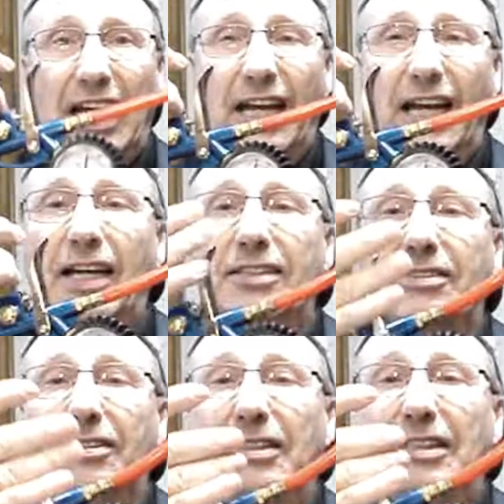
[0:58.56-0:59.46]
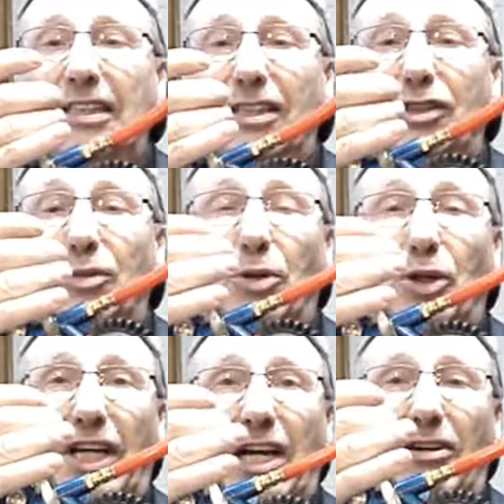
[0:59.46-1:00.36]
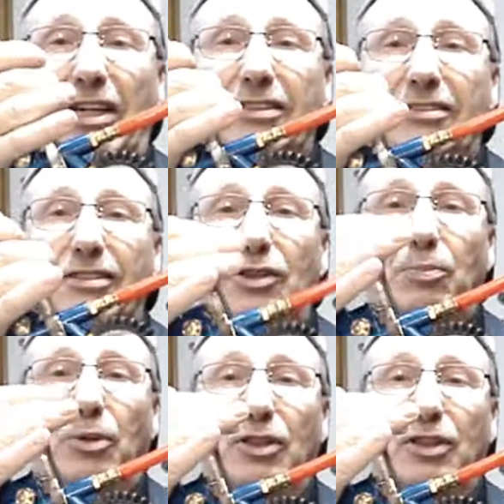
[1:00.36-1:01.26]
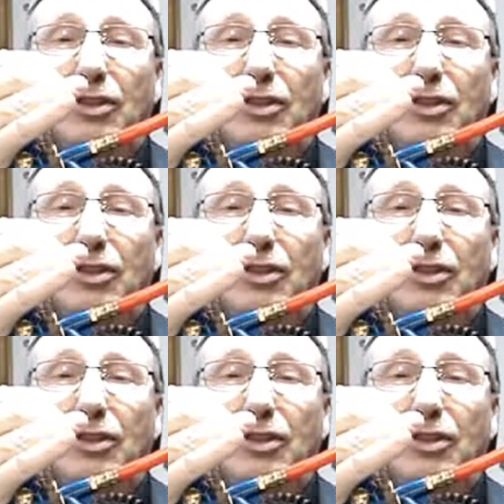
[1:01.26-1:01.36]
and to put air in, you pull the